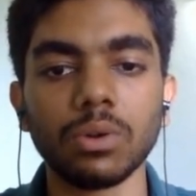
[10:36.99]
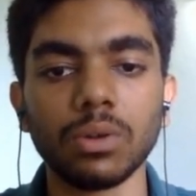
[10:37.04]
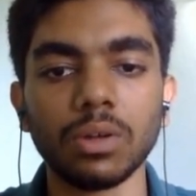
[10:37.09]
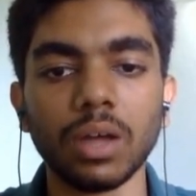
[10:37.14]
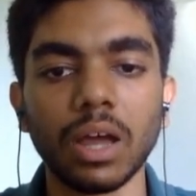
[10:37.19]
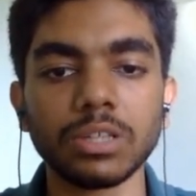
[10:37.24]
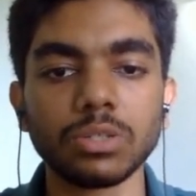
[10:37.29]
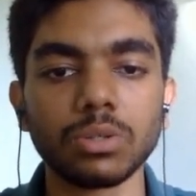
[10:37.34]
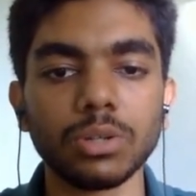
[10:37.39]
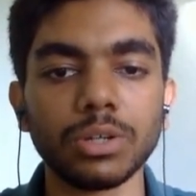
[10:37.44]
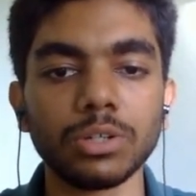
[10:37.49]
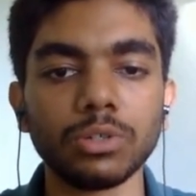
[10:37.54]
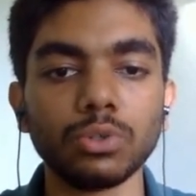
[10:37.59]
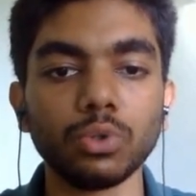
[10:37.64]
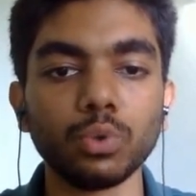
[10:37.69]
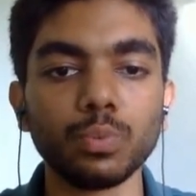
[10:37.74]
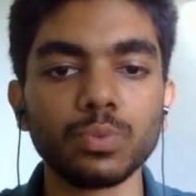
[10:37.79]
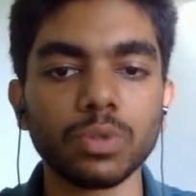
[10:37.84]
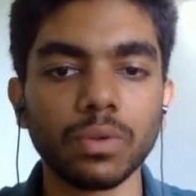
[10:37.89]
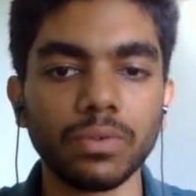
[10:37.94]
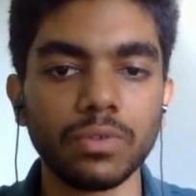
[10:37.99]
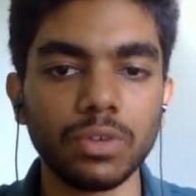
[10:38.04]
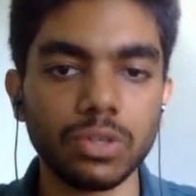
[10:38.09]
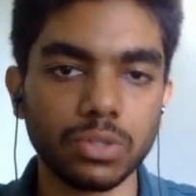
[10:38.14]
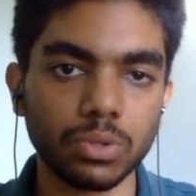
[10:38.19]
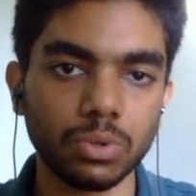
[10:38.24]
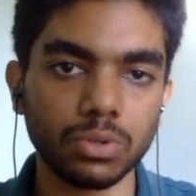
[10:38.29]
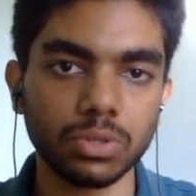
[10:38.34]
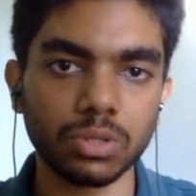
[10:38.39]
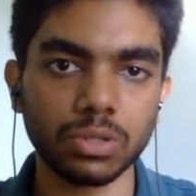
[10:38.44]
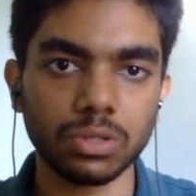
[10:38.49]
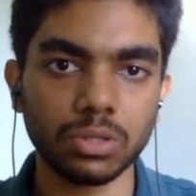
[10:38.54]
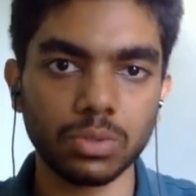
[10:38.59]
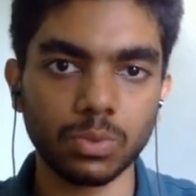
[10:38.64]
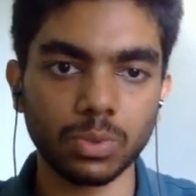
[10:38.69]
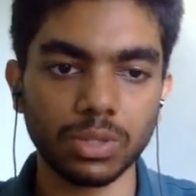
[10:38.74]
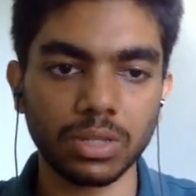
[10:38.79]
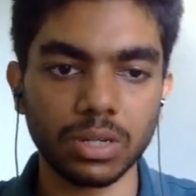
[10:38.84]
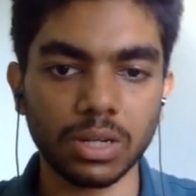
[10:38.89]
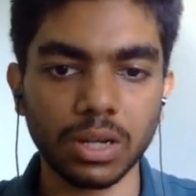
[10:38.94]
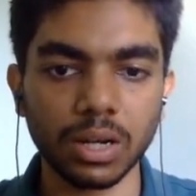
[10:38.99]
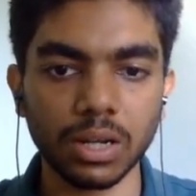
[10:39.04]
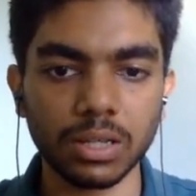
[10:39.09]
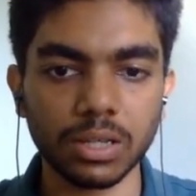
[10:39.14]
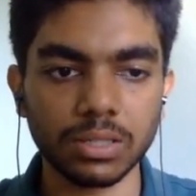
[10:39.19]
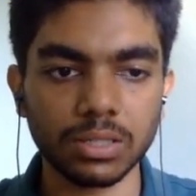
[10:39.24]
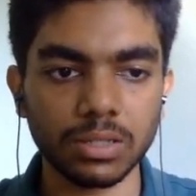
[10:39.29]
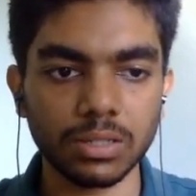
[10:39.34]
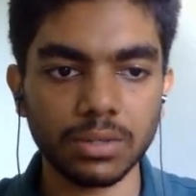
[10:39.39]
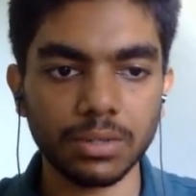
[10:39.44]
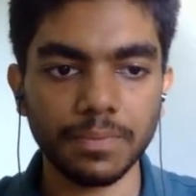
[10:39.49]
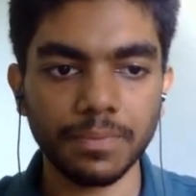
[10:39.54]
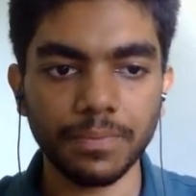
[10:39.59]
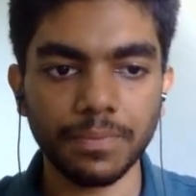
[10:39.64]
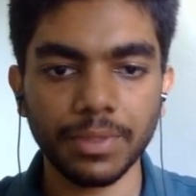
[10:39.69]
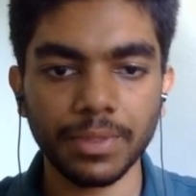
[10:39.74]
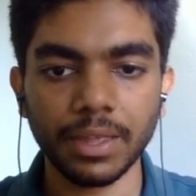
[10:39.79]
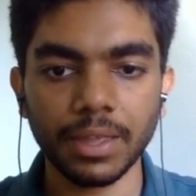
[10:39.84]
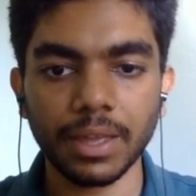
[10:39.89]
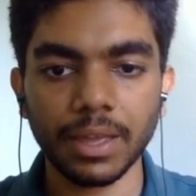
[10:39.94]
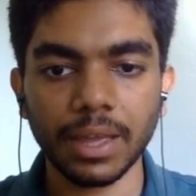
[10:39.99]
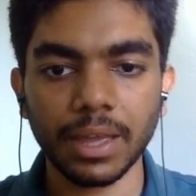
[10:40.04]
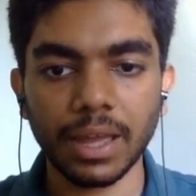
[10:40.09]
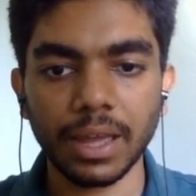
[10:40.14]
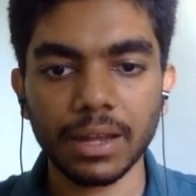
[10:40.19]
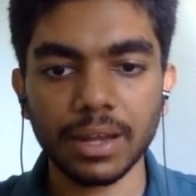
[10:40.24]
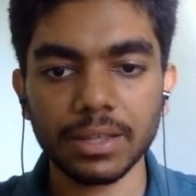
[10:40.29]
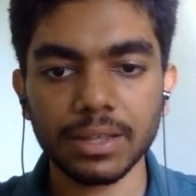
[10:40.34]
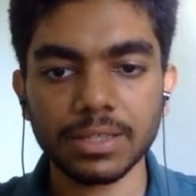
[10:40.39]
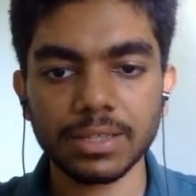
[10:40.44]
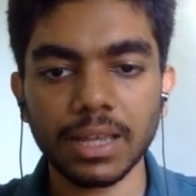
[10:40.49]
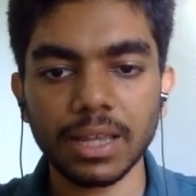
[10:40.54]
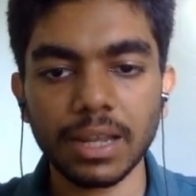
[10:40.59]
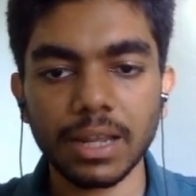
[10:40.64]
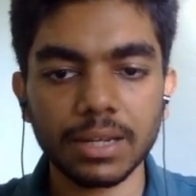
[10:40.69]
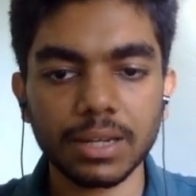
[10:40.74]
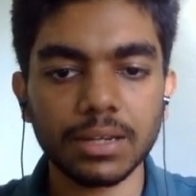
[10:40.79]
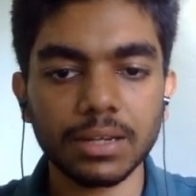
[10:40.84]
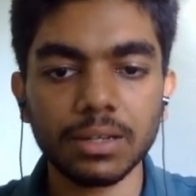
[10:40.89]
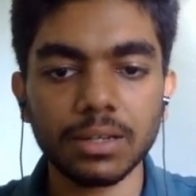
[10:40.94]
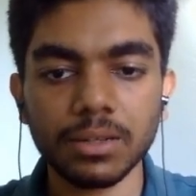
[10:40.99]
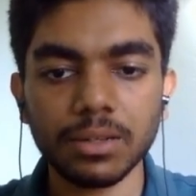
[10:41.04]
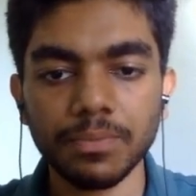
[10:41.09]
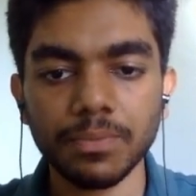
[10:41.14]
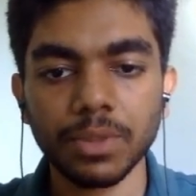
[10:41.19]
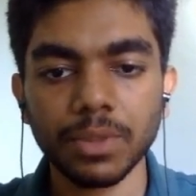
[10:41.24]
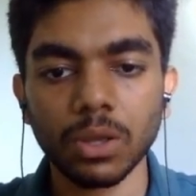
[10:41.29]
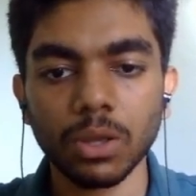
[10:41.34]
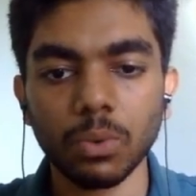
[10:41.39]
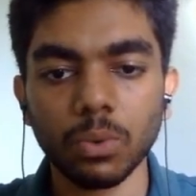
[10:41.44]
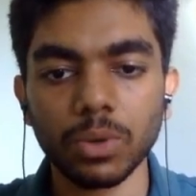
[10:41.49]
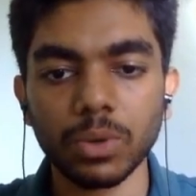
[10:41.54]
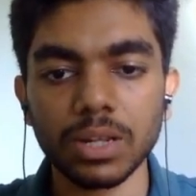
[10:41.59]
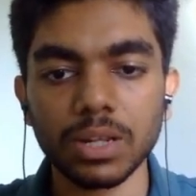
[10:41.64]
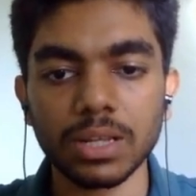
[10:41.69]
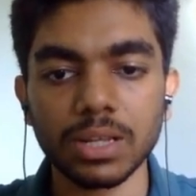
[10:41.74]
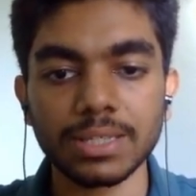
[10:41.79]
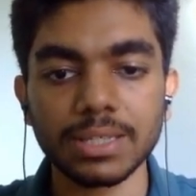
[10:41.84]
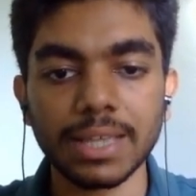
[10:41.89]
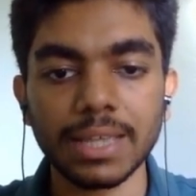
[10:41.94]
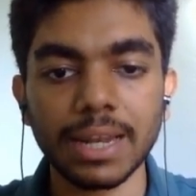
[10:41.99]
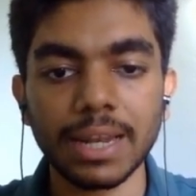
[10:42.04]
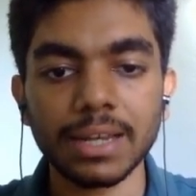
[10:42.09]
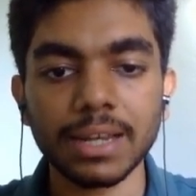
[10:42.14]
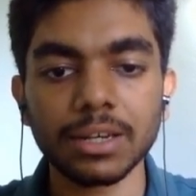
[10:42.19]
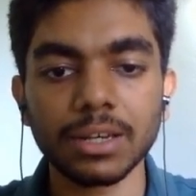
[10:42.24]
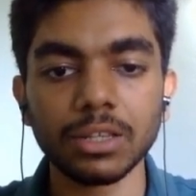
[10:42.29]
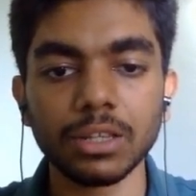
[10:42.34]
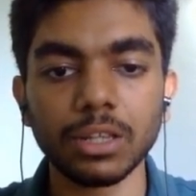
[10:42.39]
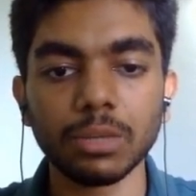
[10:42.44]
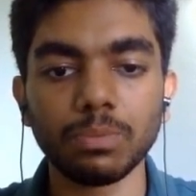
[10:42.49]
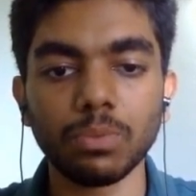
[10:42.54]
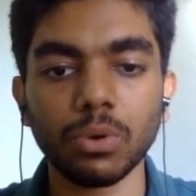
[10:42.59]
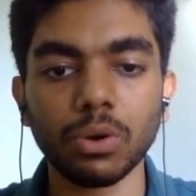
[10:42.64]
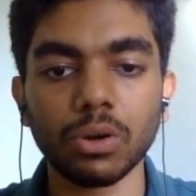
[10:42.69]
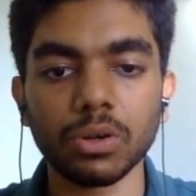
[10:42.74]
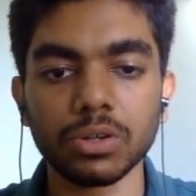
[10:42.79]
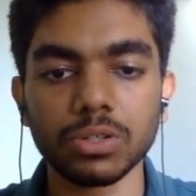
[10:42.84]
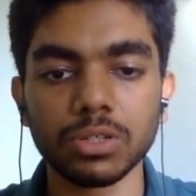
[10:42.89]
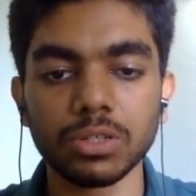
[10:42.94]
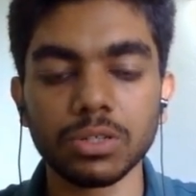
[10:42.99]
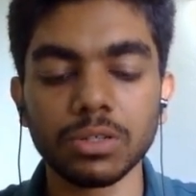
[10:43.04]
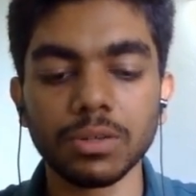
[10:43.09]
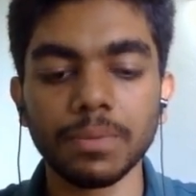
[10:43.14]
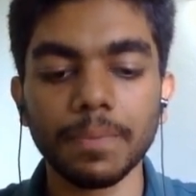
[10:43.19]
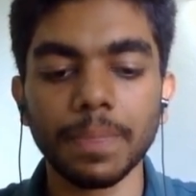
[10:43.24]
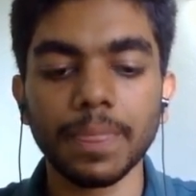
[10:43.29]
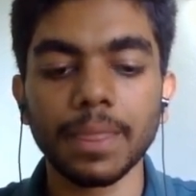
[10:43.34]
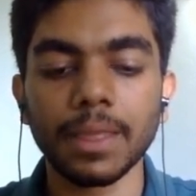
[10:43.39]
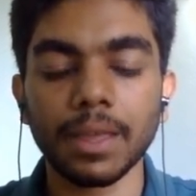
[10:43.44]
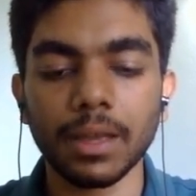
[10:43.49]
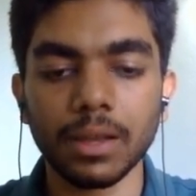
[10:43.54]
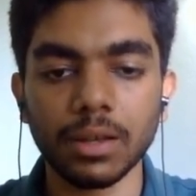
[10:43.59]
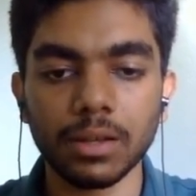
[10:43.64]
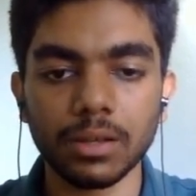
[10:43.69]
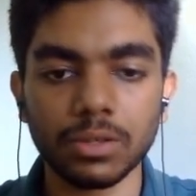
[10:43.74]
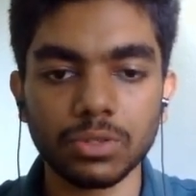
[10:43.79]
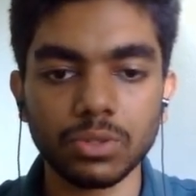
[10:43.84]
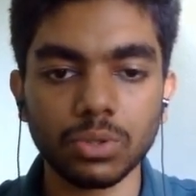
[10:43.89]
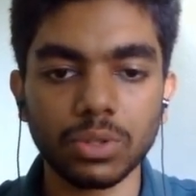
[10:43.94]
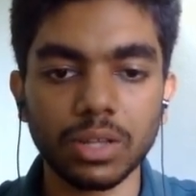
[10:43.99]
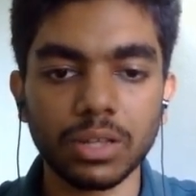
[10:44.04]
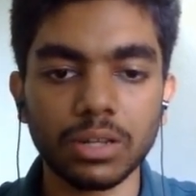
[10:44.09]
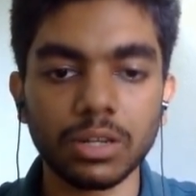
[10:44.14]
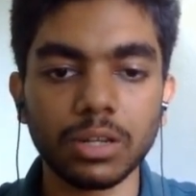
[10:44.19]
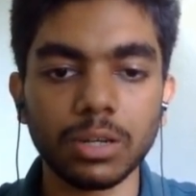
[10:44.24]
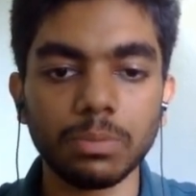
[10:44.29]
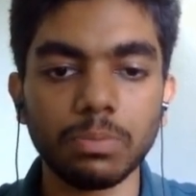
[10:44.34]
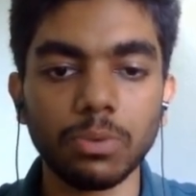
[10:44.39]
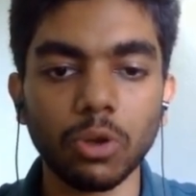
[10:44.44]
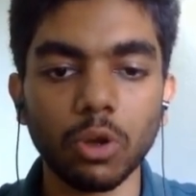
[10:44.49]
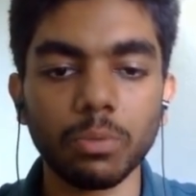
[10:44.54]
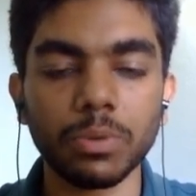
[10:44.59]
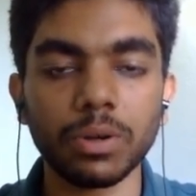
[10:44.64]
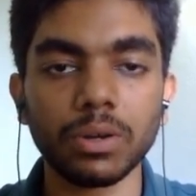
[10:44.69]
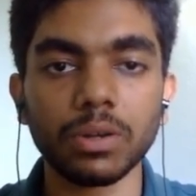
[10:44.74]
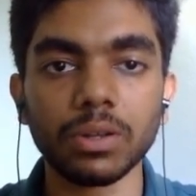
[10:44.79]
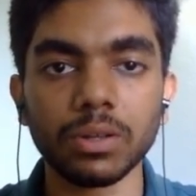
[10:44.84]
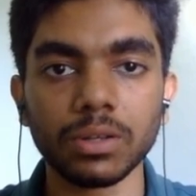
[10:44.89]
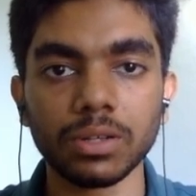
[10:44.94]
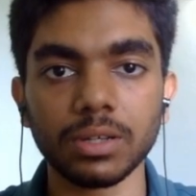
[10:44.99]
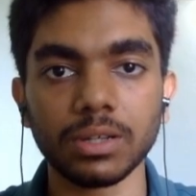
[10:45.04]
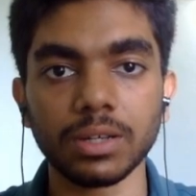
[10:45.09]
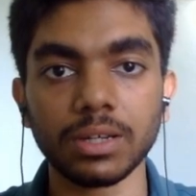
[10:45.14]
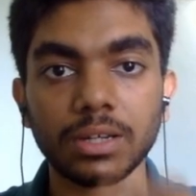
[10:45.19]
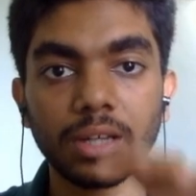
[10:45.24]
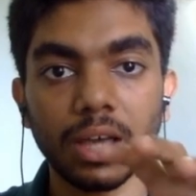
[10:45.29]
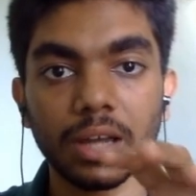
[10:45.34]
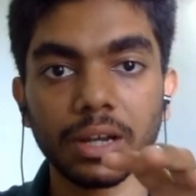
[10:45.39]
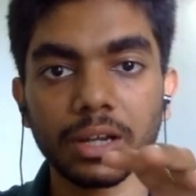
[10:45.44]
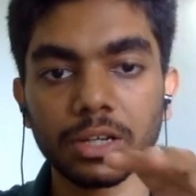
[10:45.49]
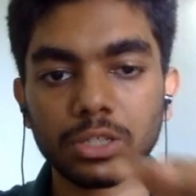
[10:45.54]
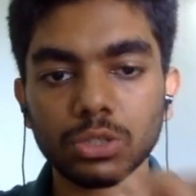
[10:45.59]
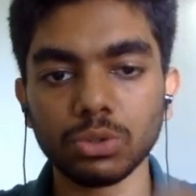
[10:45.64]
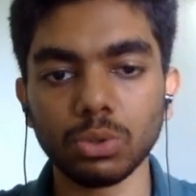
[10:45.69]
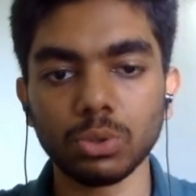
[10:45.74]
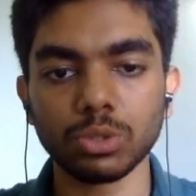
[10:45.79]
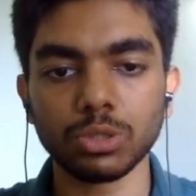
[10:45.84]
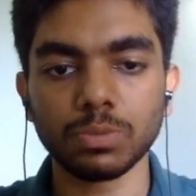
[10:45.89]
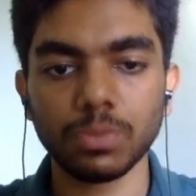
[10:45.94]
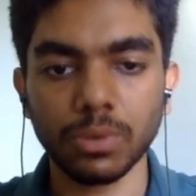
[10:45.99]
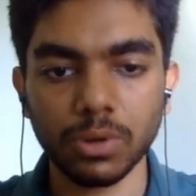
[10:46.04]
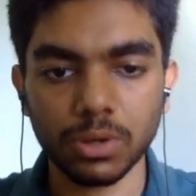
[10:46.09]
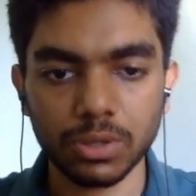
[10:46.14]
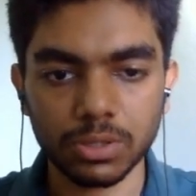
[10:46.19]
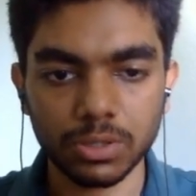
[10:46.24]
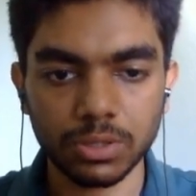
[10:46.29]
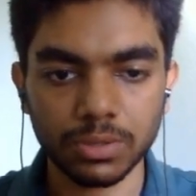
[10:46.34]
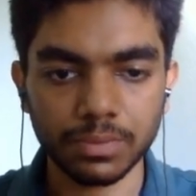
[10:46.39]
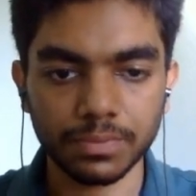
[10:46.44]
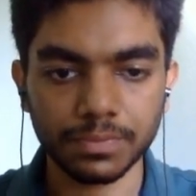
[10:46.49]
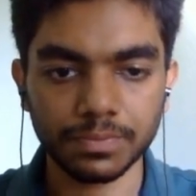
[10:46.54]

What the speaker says: isolate groups of resources within a cluster, and a selector will select the pods so that the deployment targets those pods.